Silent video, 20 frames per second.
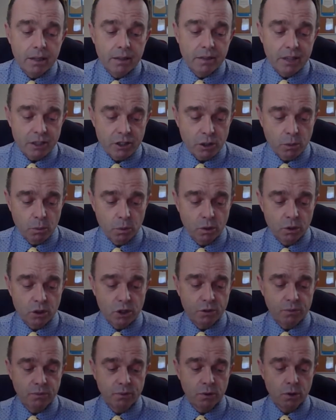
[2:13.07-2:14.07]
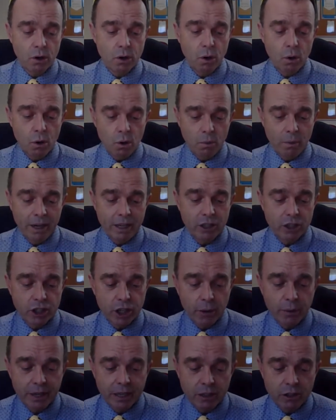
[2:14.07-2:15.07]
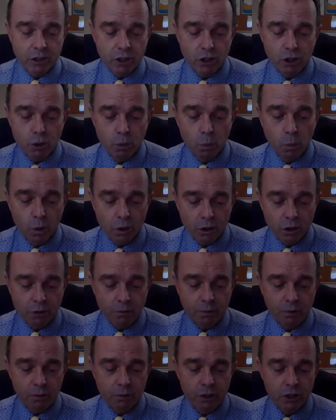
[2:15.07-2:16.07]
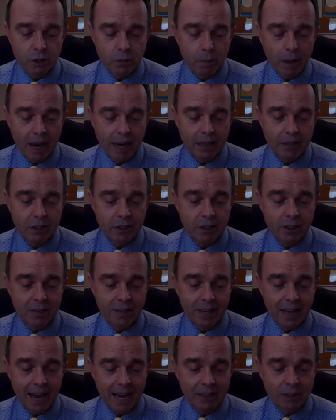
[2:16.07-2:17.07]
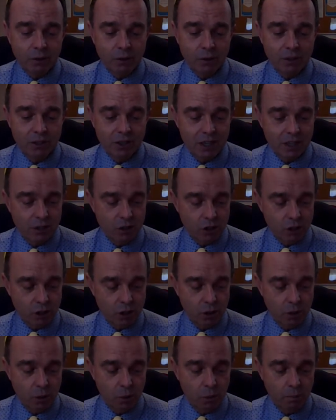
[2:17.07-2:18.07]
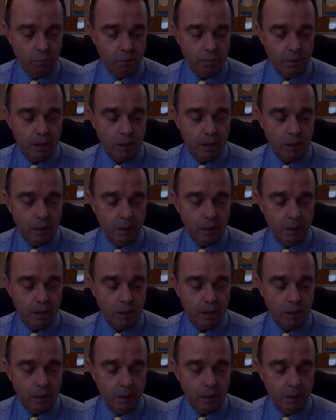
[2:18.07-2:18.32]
This award's for always showing such wonderful respect to the adults in school